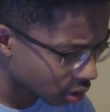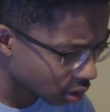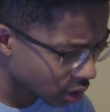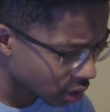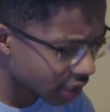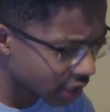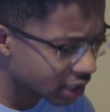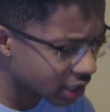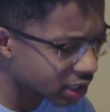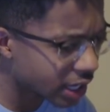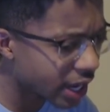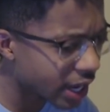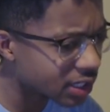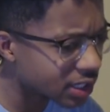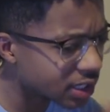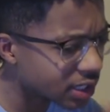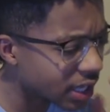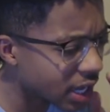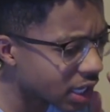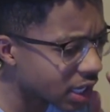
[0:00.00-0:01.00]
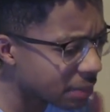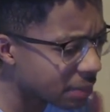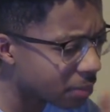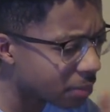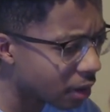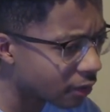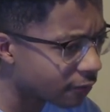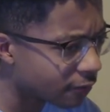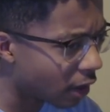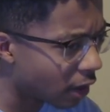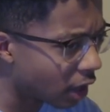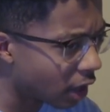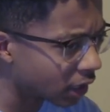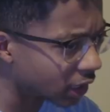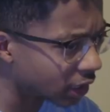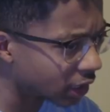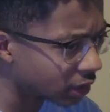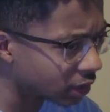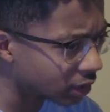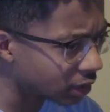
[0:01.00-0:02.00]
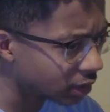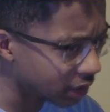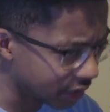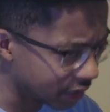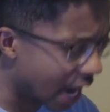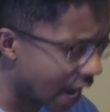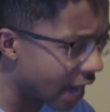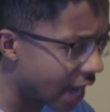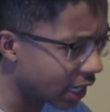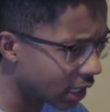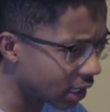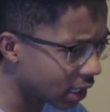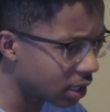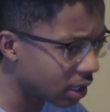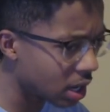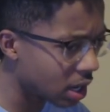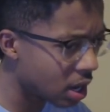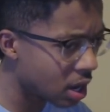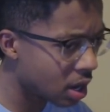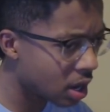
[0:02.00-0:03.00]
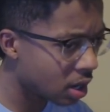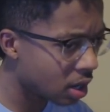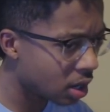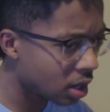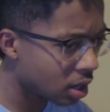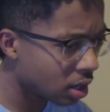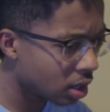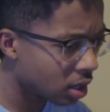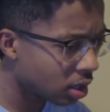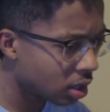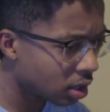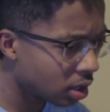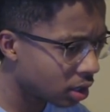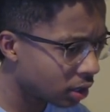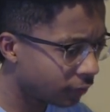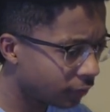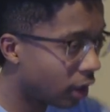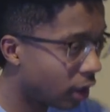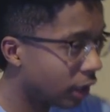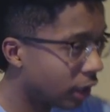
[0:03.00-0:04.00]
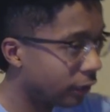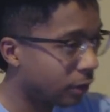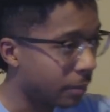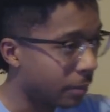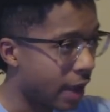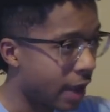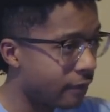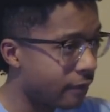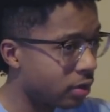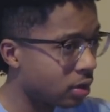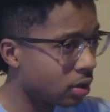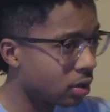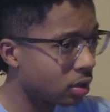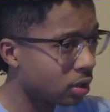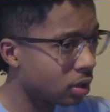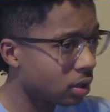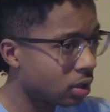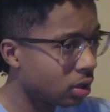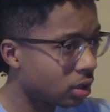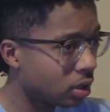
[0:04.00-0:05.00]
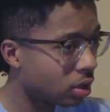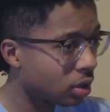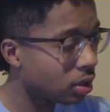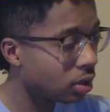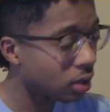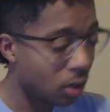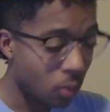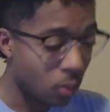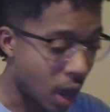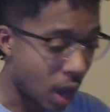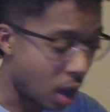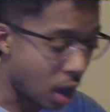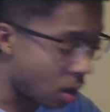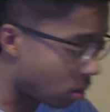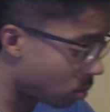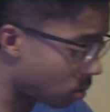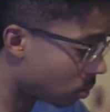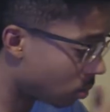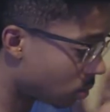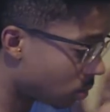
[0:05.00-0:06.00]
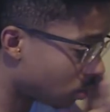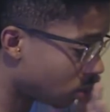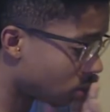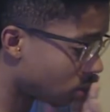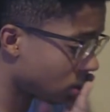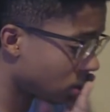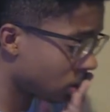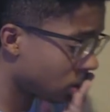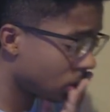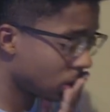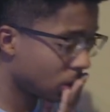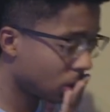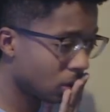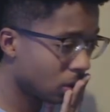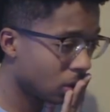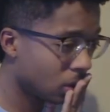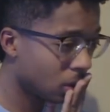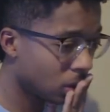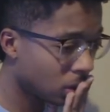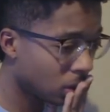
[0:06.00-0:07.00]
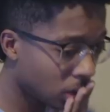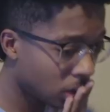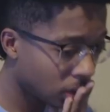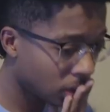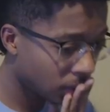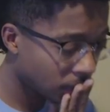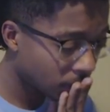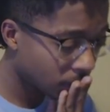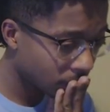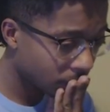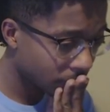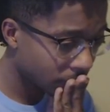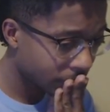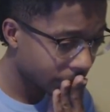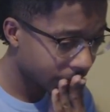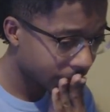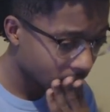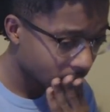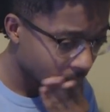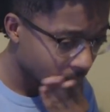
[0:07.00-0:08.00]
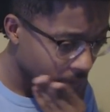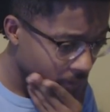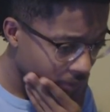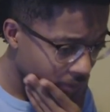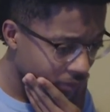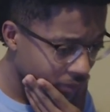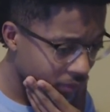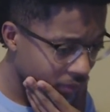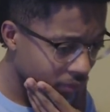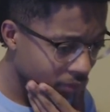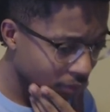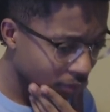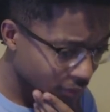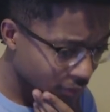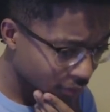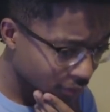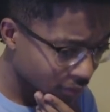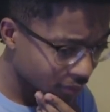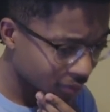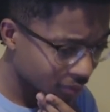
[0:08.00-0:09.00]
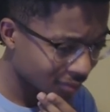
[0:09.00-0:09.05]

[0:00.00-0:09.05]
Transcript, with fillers: Is he saying keep on falling, dying? Falling from heaven? Oh wow. Yeah. Give me drink, give me smoke, give me a high,